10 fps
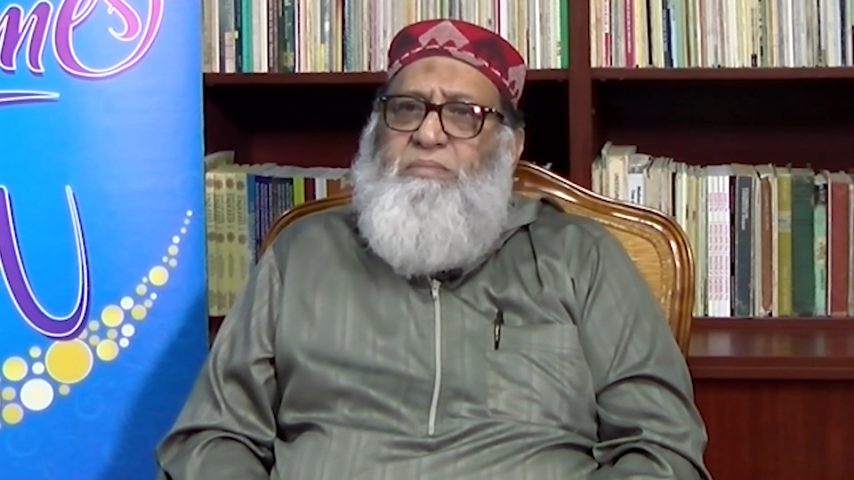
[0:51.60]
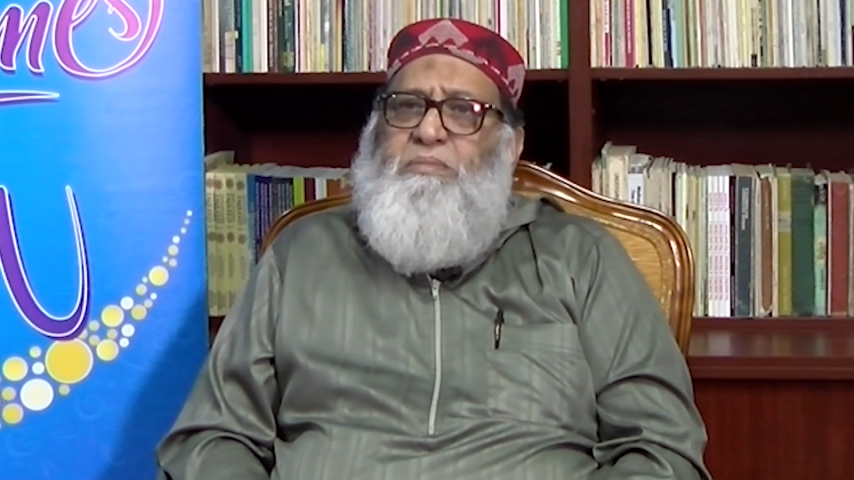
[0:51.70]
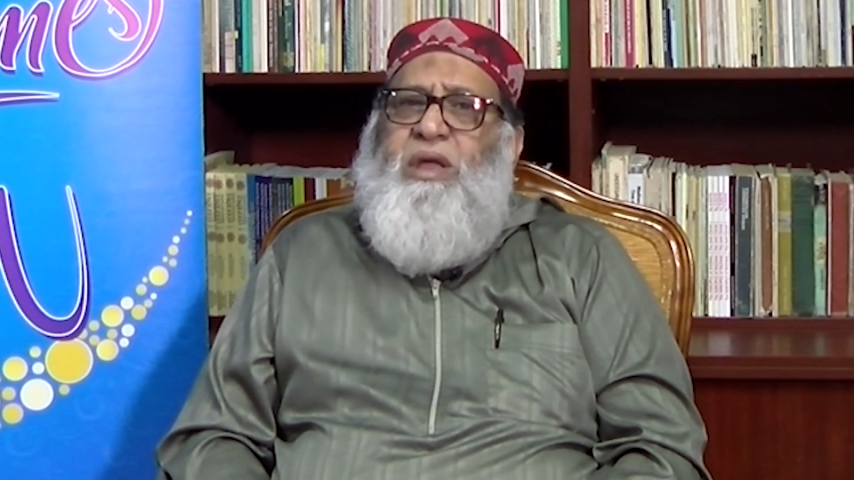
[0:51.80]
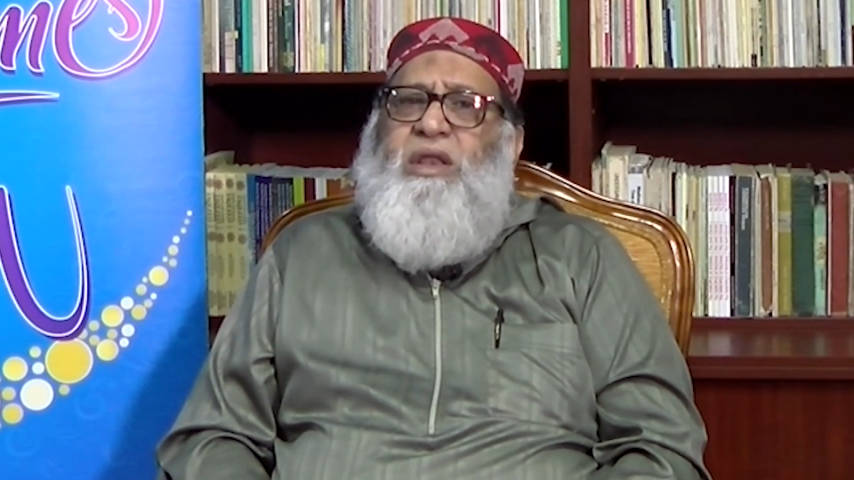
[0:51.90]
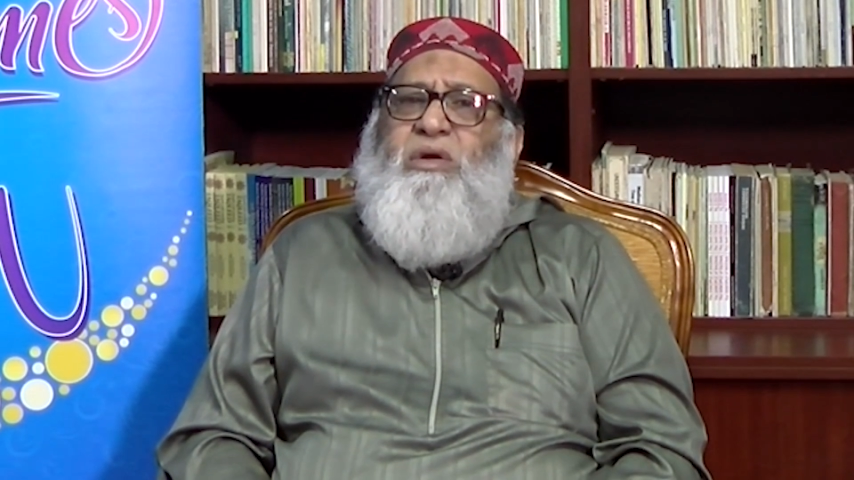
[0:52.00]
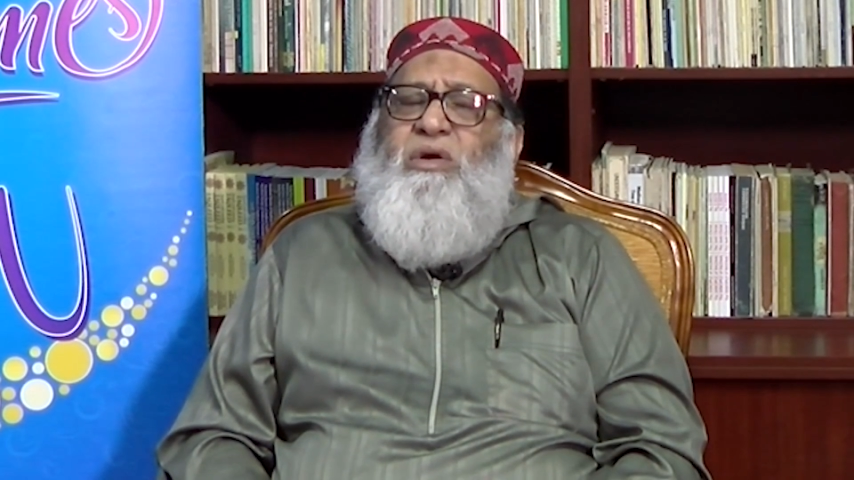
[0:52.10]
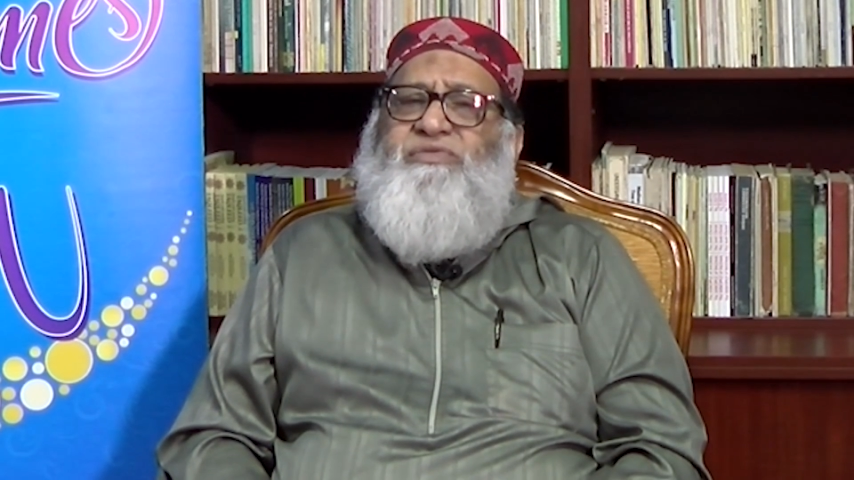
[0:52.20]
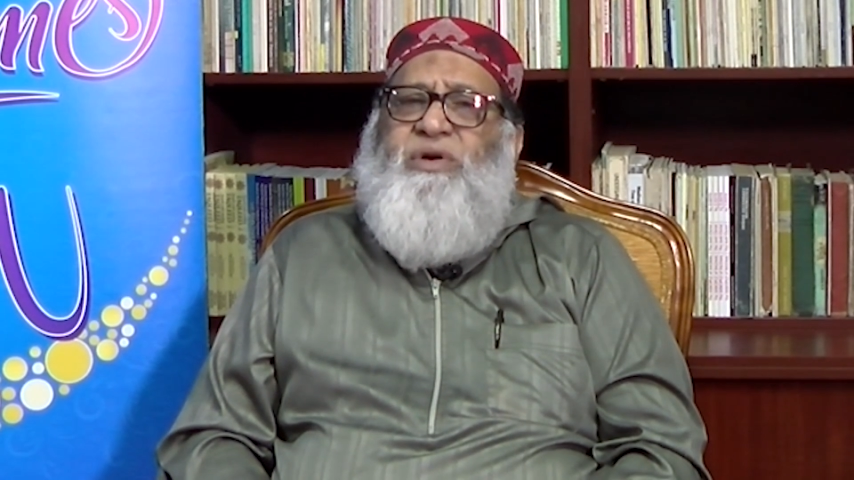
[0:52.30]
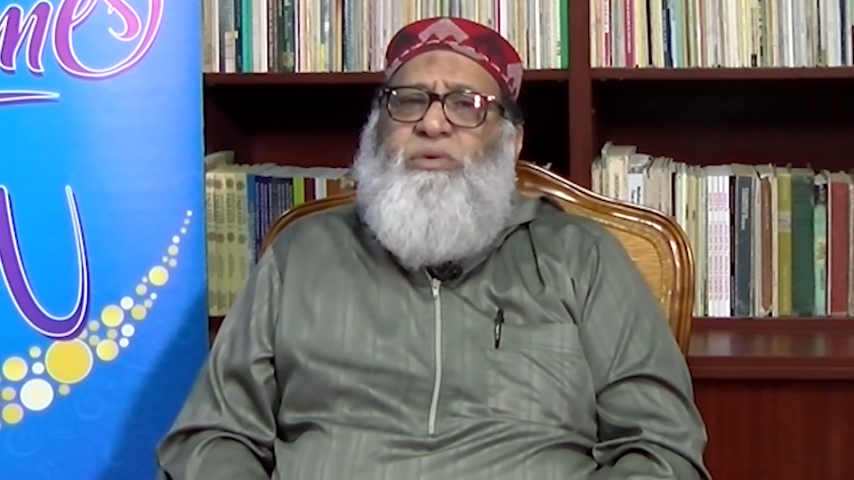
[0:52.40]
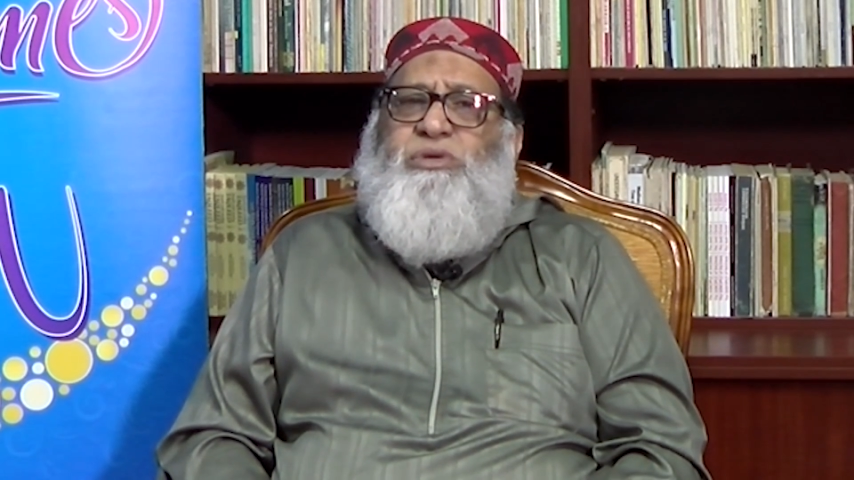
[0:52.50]
many
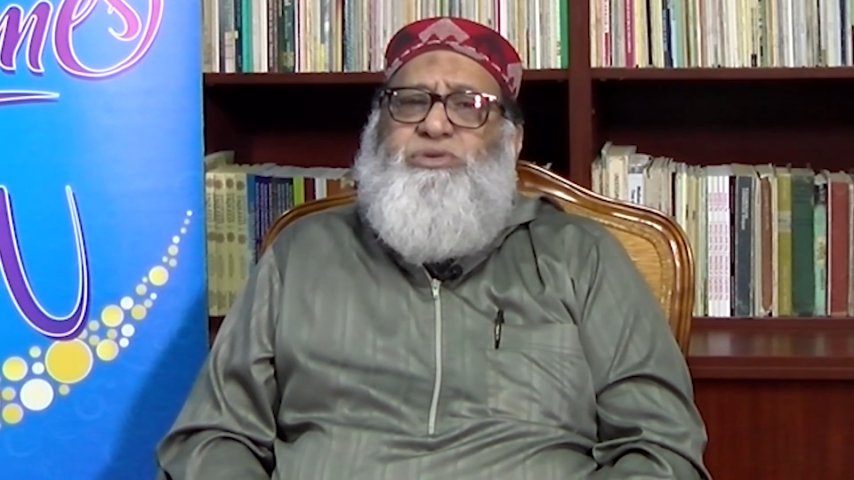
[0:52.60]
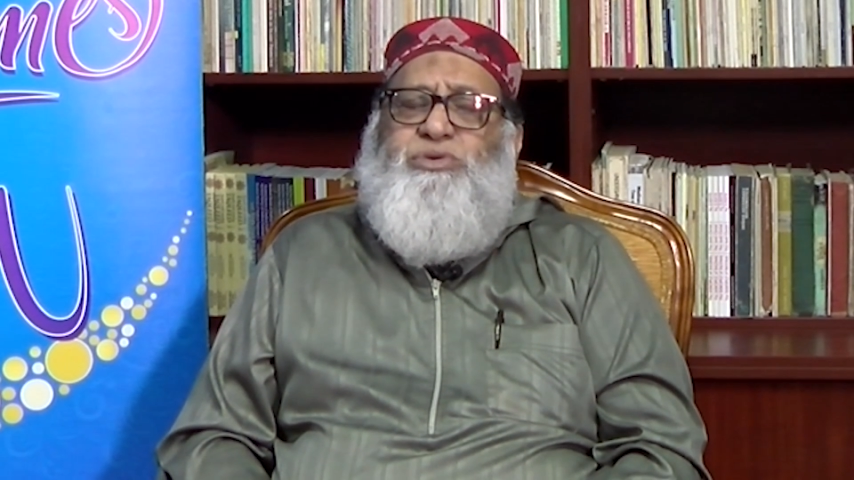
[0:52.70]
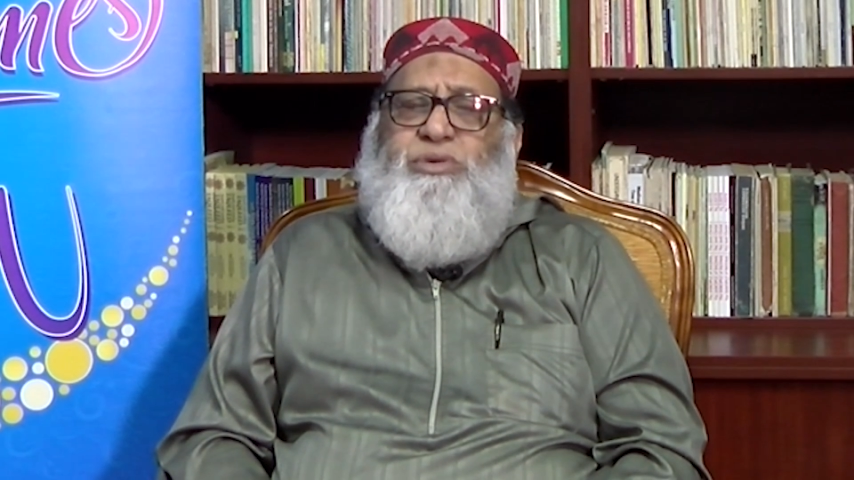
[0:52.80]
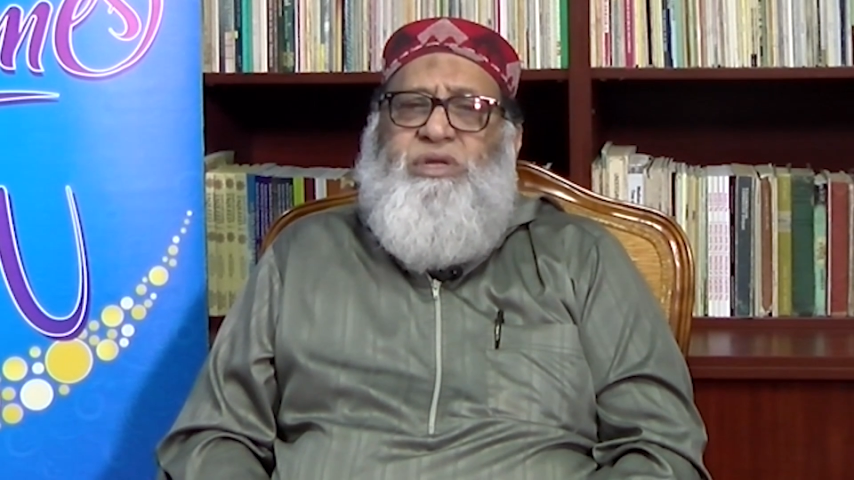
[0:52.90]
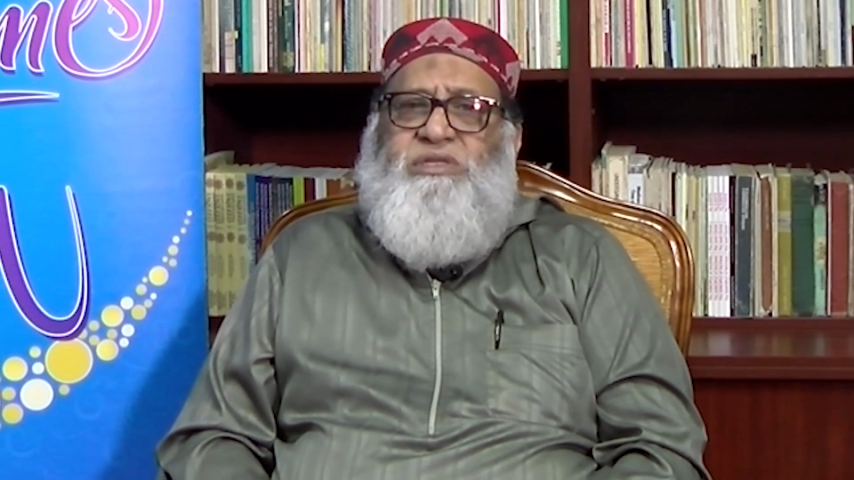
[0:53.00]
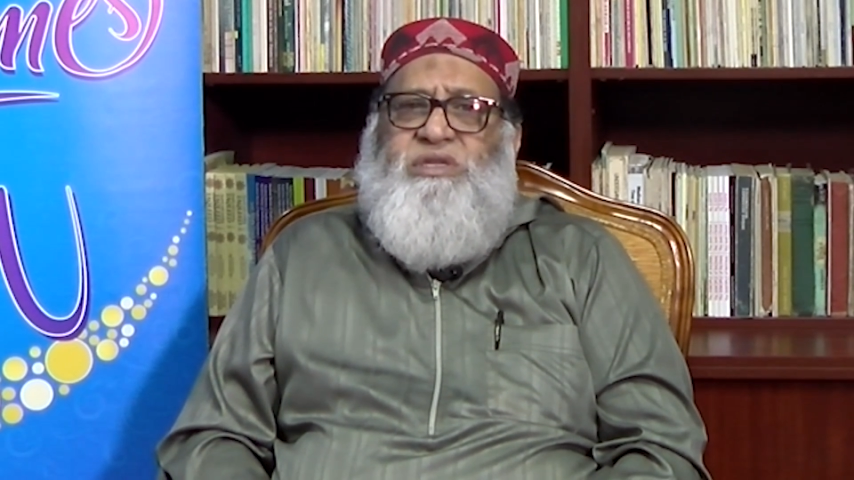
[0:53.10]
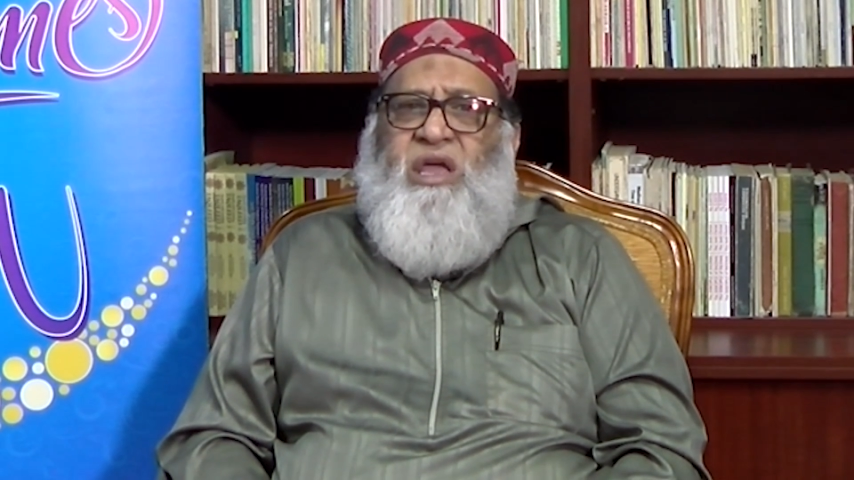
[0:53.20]
of our students